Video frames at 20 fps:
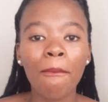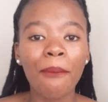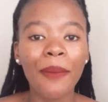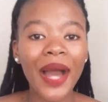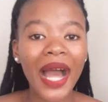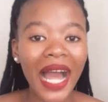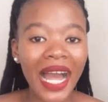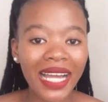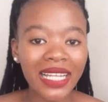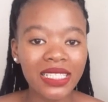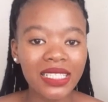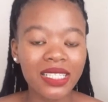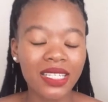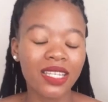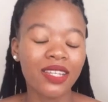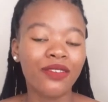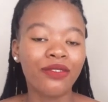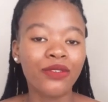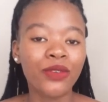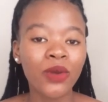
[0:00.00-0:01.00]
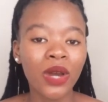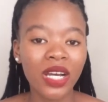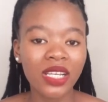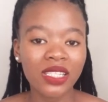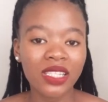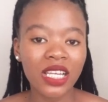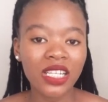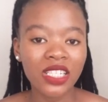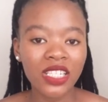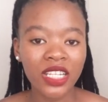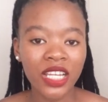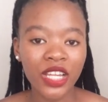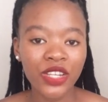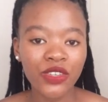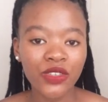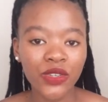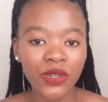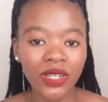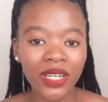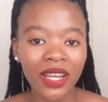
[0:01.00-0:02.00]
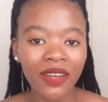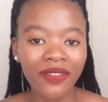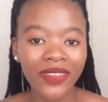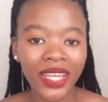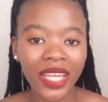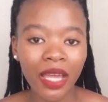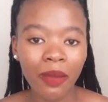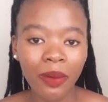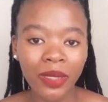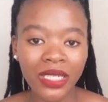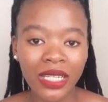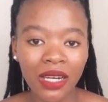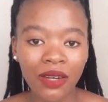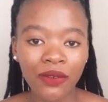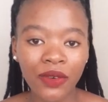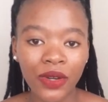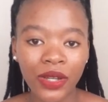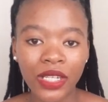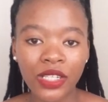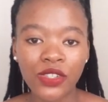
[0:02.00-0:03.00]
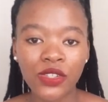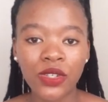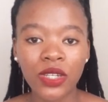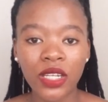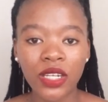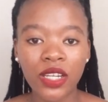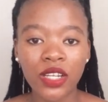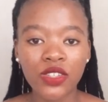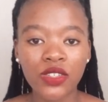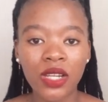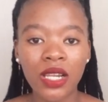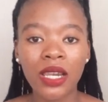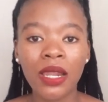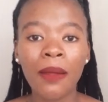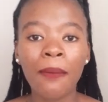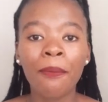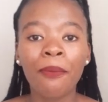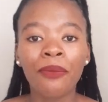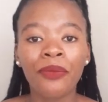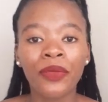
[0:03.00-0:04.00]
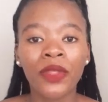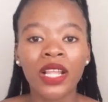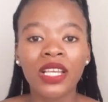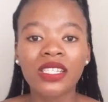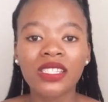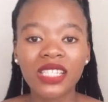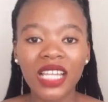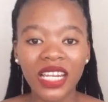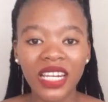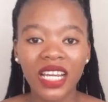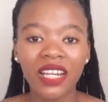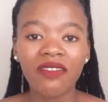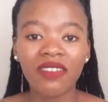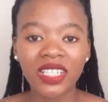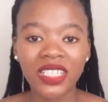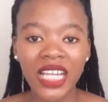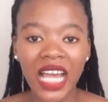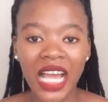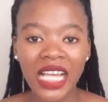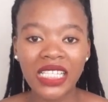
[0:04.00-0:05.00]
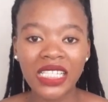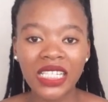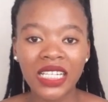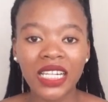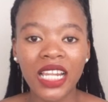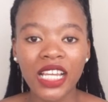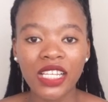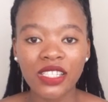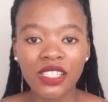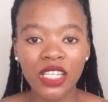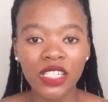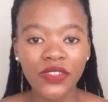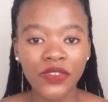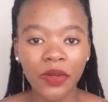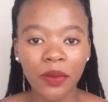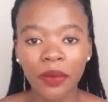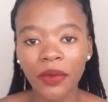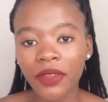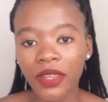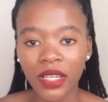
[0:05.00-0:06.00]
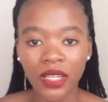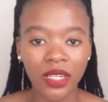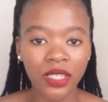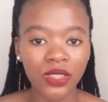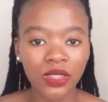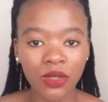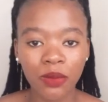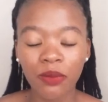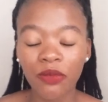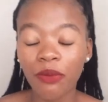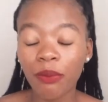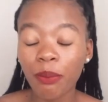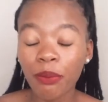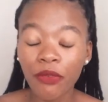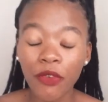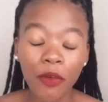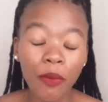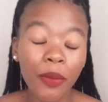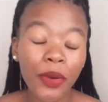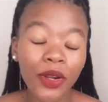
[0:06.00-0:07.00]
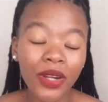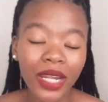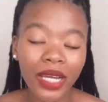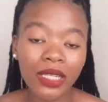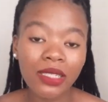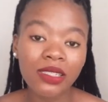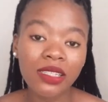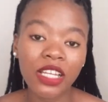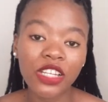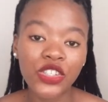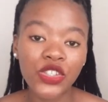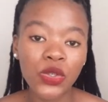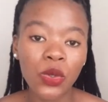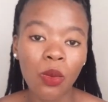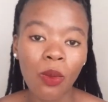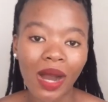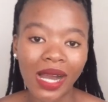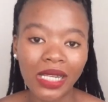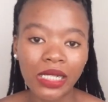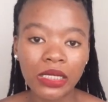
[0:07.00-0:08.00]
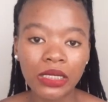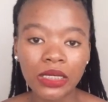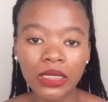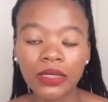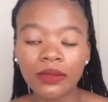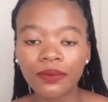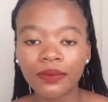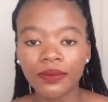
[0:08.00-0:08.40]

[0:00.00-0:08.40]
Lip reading: But if you are starting and you don't have the capital for it, you can actually start advertising, like search for products that you want,